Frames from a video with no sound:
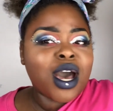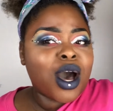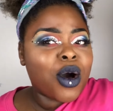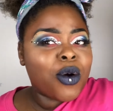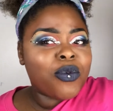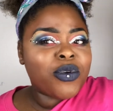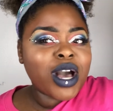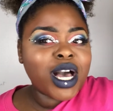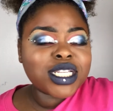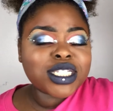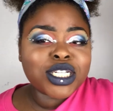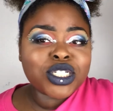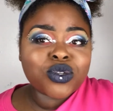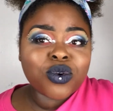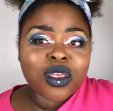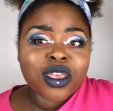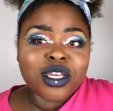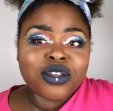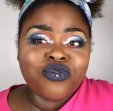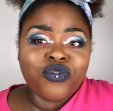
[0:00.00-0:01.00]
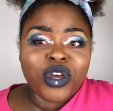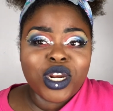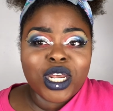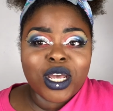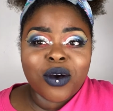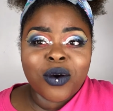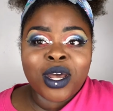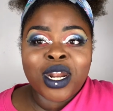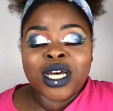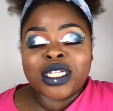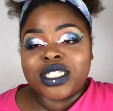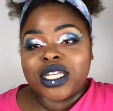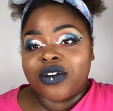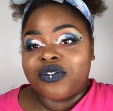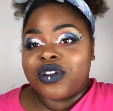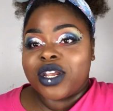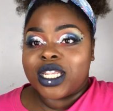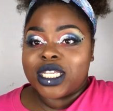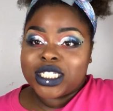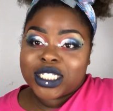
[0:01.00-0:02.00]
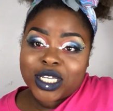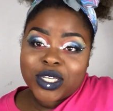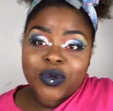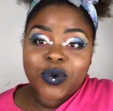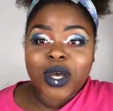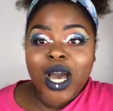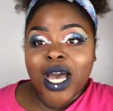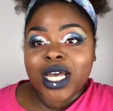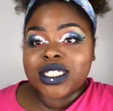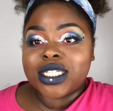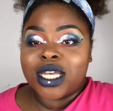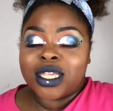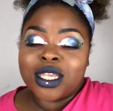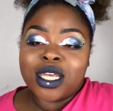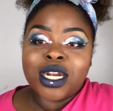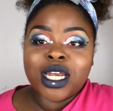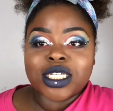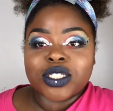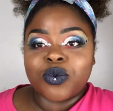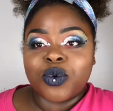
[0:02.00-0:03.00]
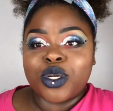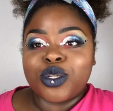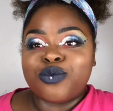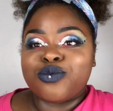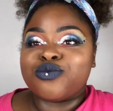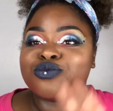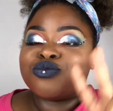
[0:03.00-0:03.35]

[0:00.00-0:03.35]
I hope you guys enjoyed this video, and I'll definitely see you guys in the next one.